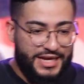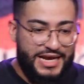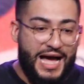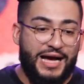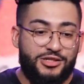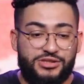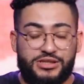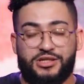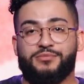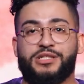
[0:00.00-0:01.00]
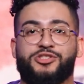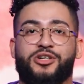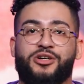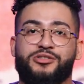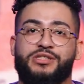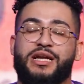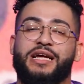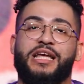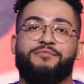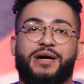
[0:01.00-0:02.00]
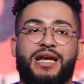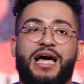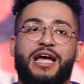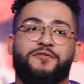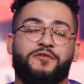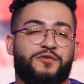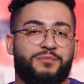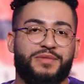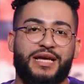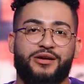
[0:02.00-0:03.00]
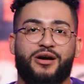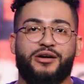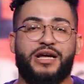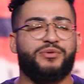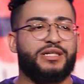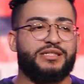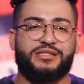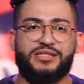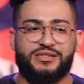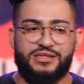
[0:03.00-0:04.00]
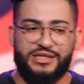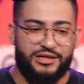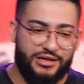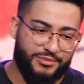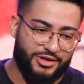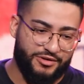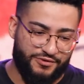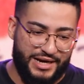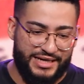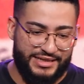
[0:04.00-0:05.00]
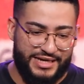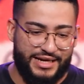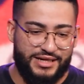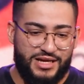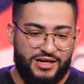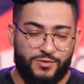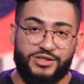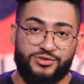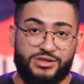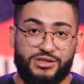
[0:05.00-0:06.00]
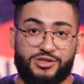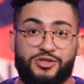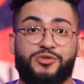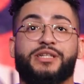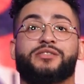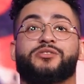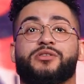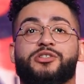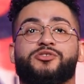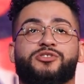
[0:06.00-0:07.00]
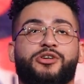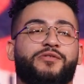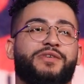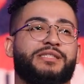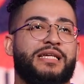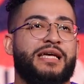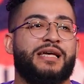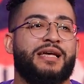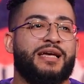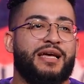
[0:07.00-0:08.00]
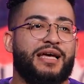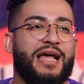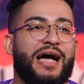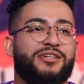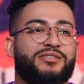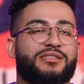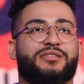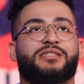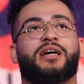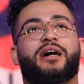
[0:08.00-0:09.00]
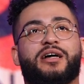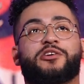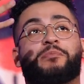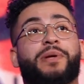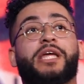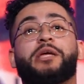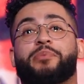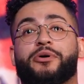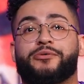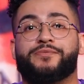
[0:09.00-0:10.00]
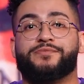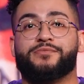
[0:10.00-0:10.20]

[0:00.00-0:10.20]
And I used to come to church, and I gave my life, and from then on, I would consistently come on a Friday night, which was the students or the youth service. And I used to see other people